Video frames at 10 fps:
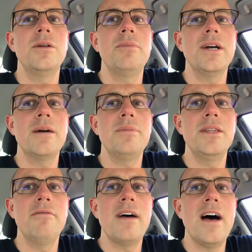a pickup in
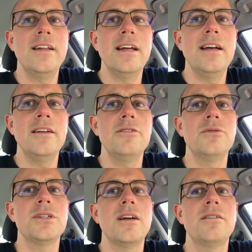the valley, there
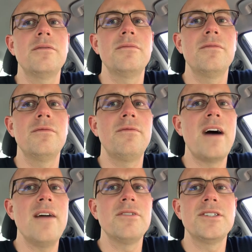was like
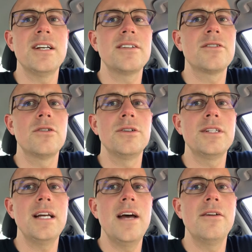5 or 6 girls
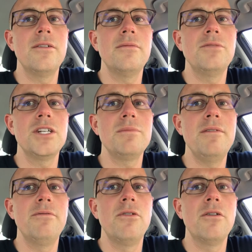together, and just
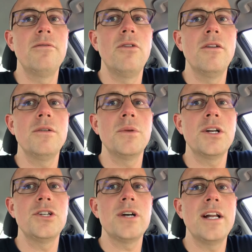before 4 of them were
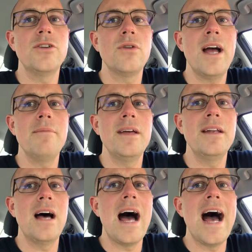going to try to cram
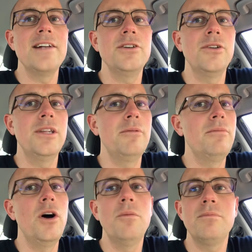in, I told
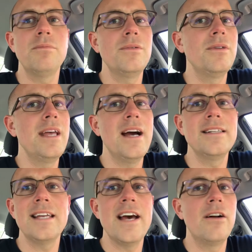them, nope, you
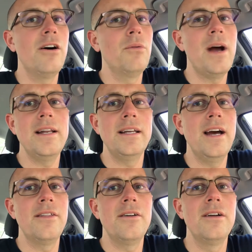guys can't all ride
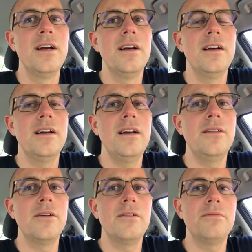together.
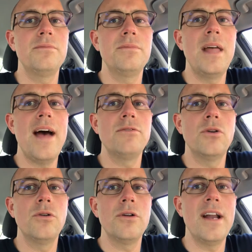Either they have to
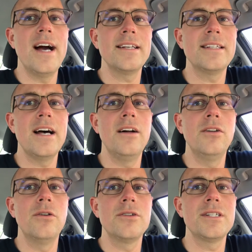order an
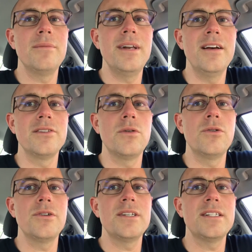XL or somebody else
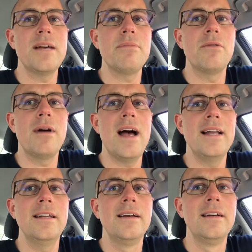orders a separate ride.